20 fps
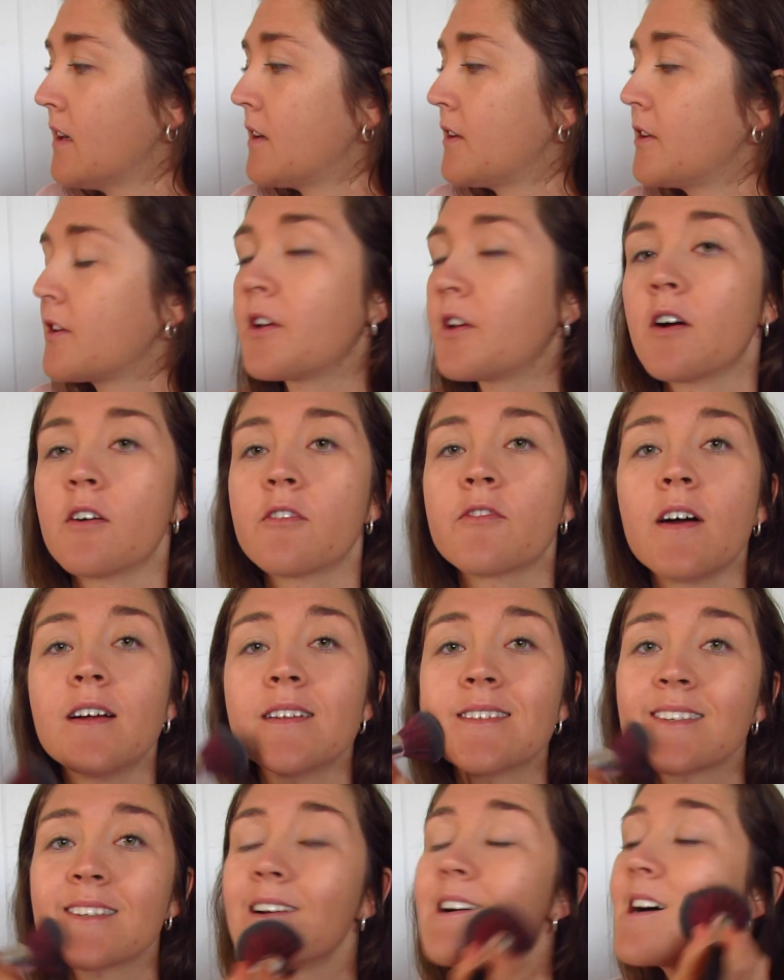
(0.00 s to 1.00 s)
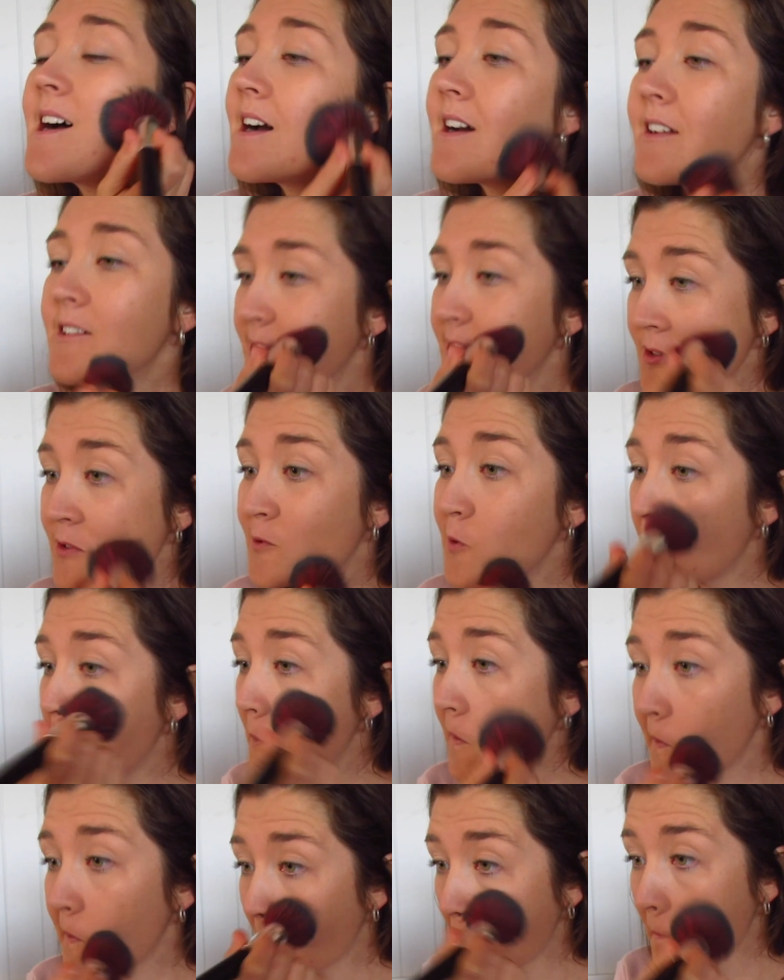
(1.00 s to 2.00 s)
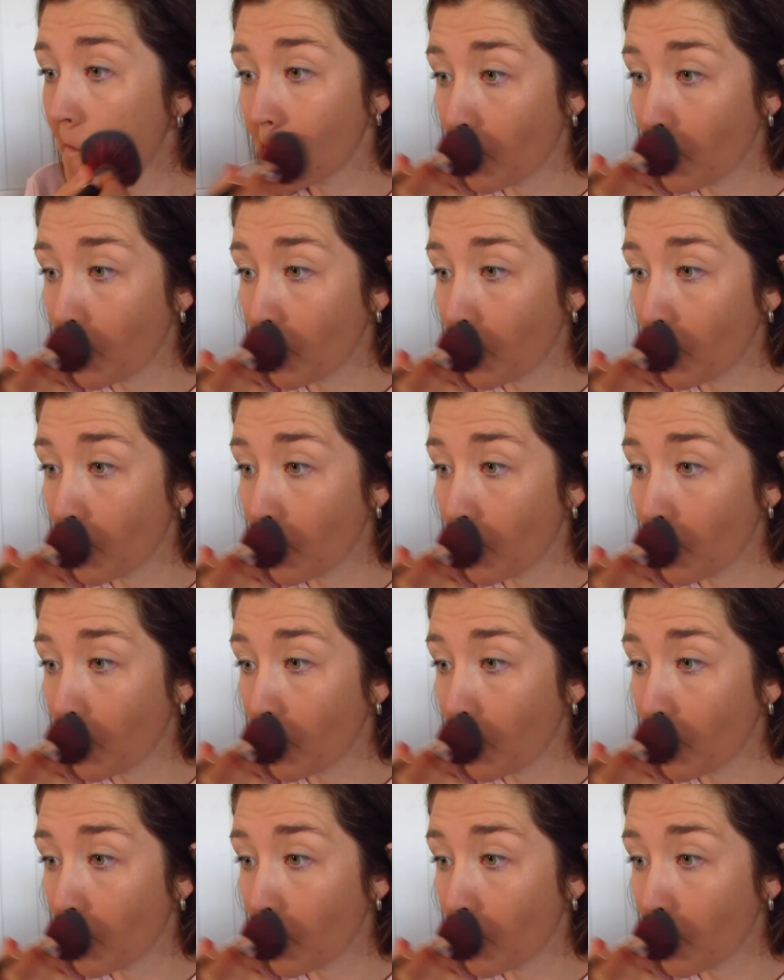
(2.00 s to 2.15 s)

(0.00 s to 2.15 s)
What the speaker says: your girl finds it hard to talk